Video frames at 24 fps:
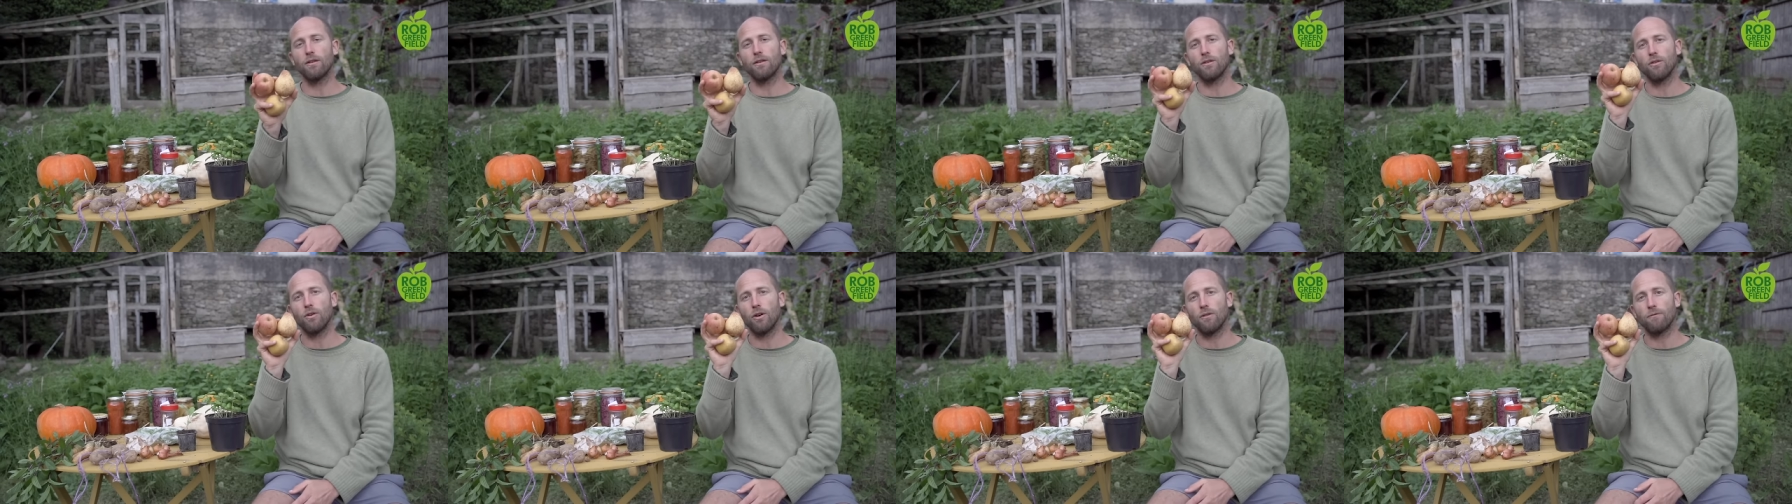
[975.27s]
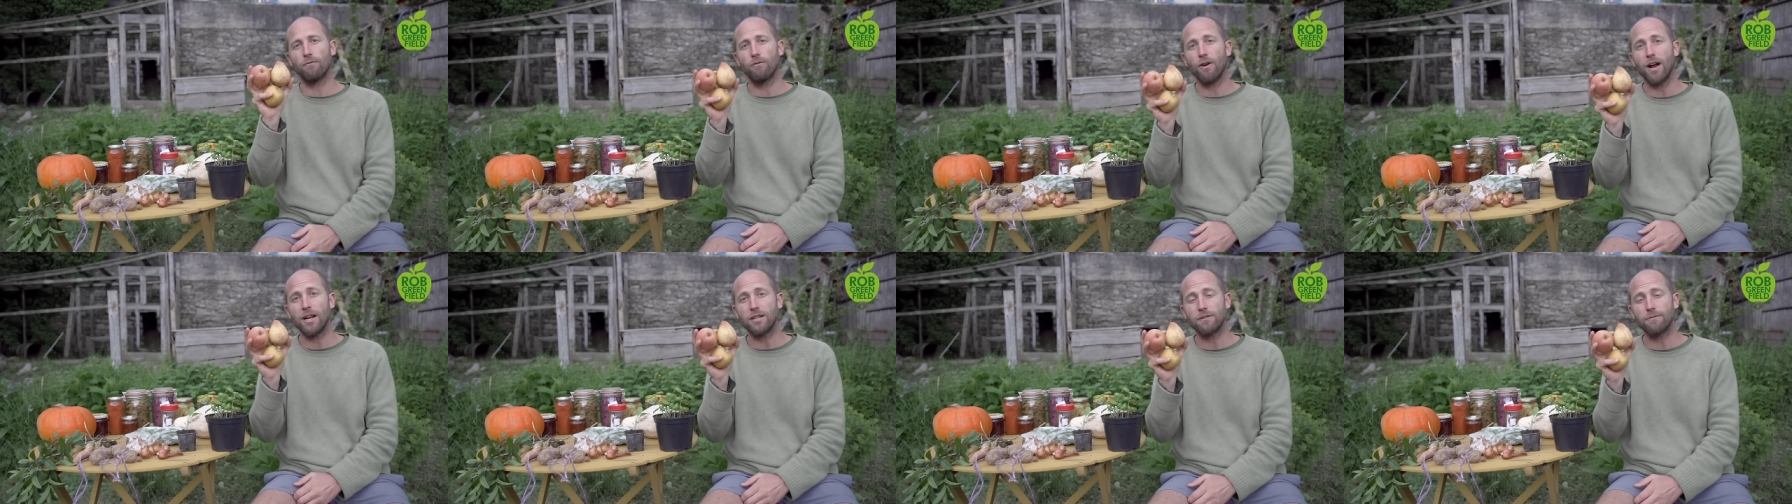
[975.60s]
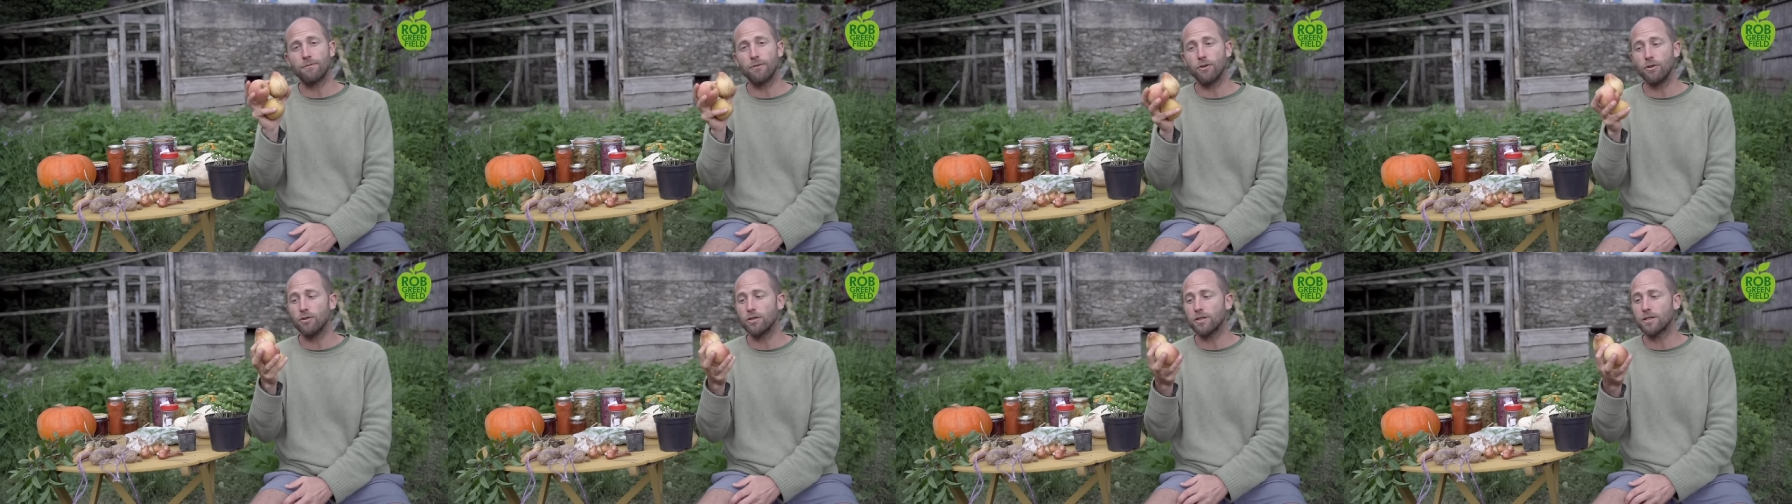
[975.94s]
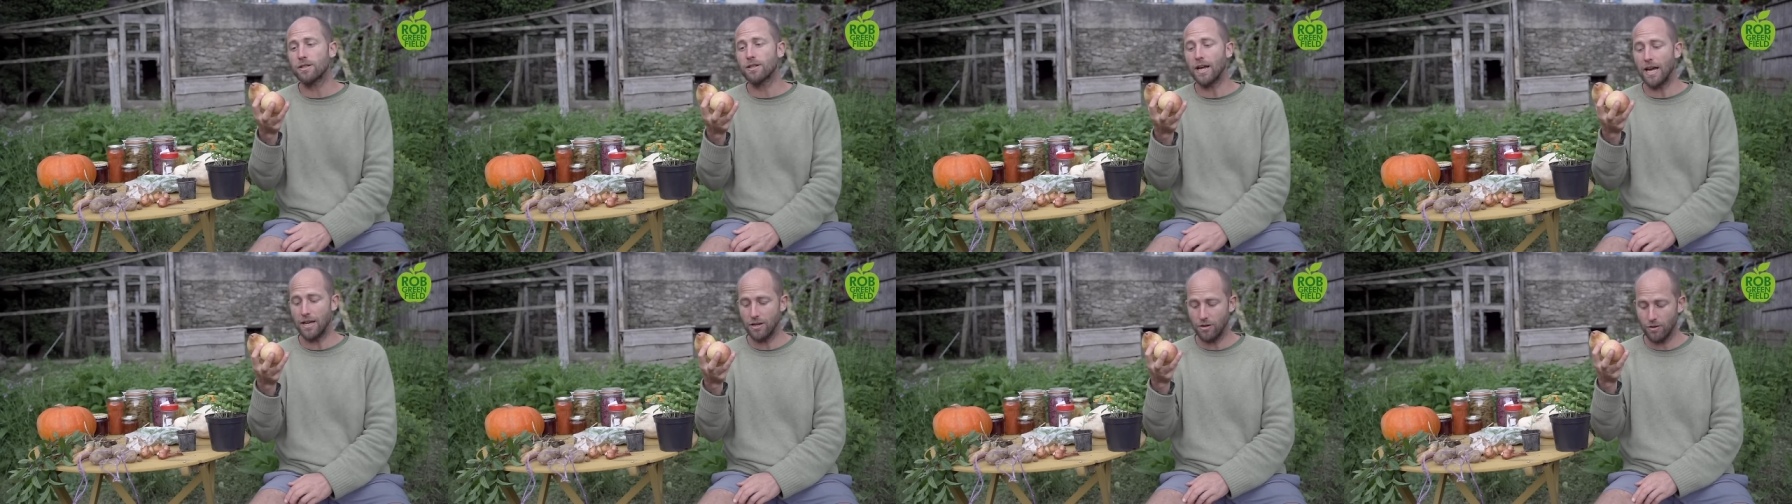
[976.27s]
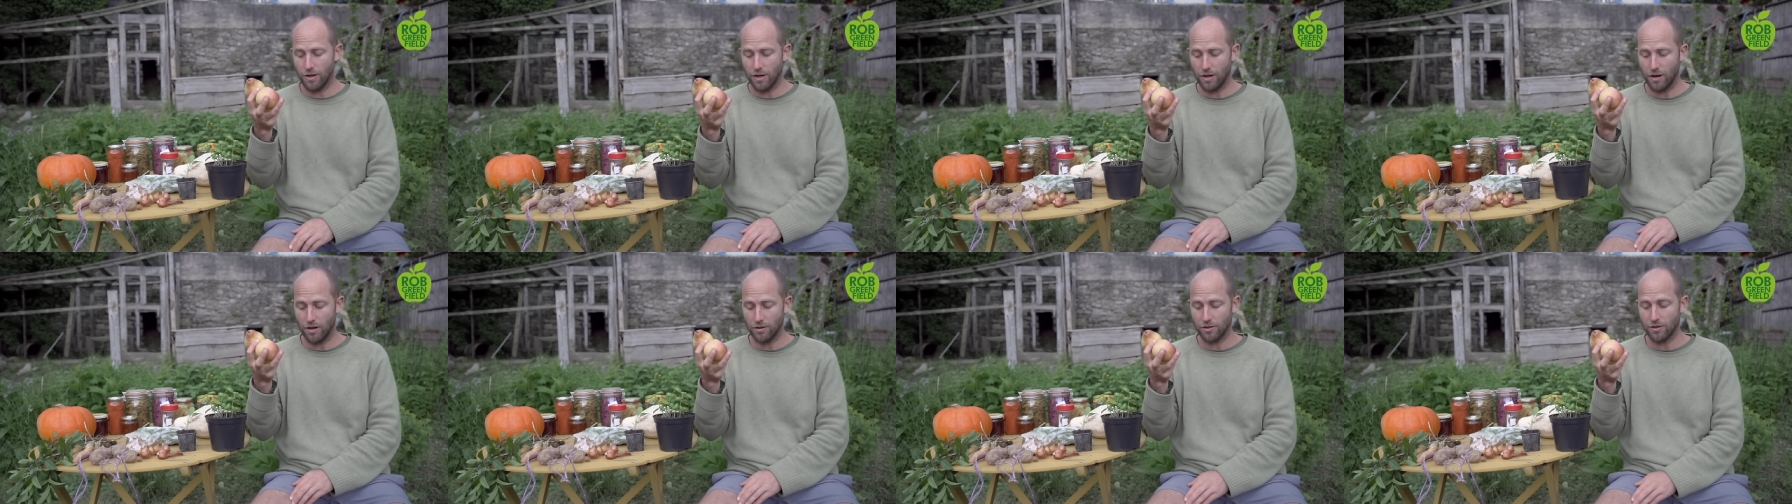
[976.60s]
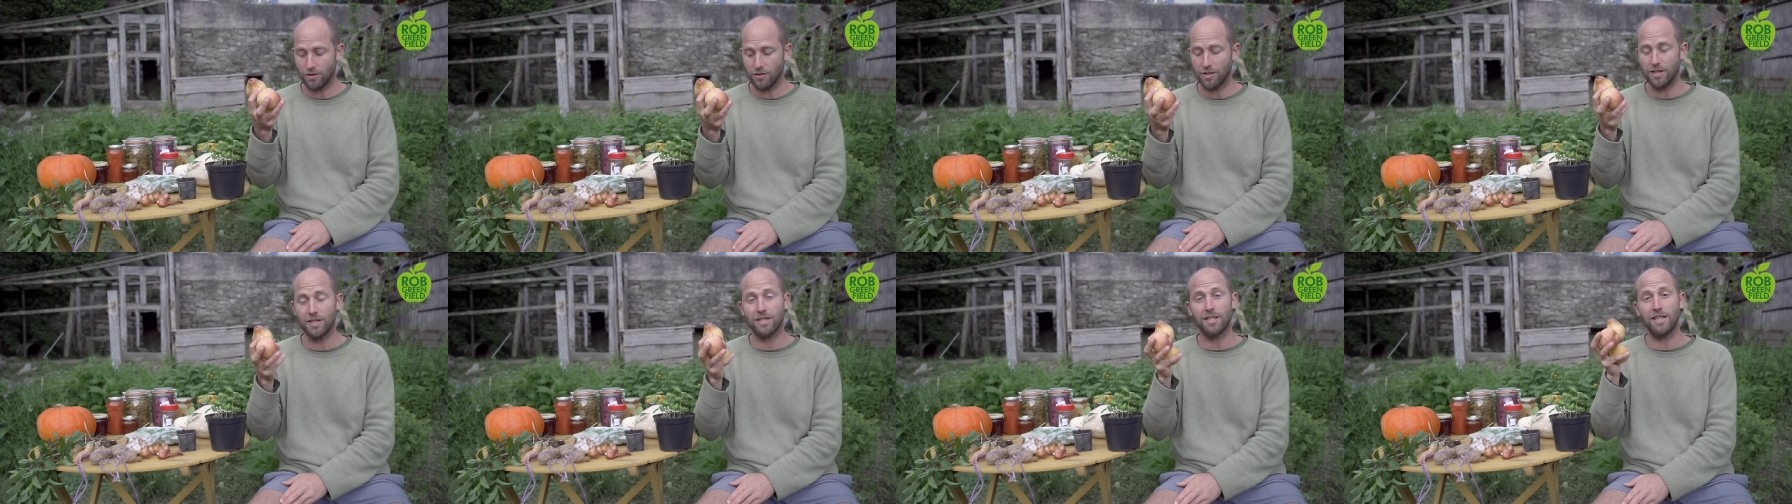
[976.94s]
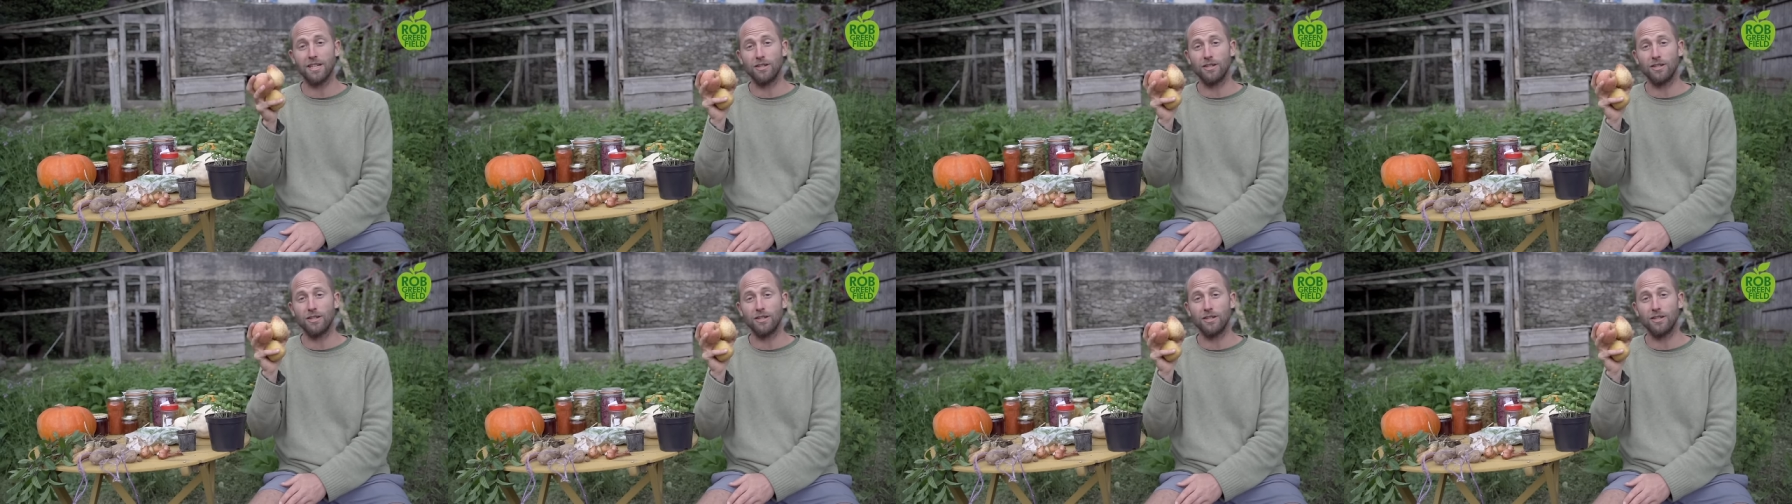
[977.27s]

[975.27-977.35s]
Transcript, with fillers: your fresh fruits, and you can also just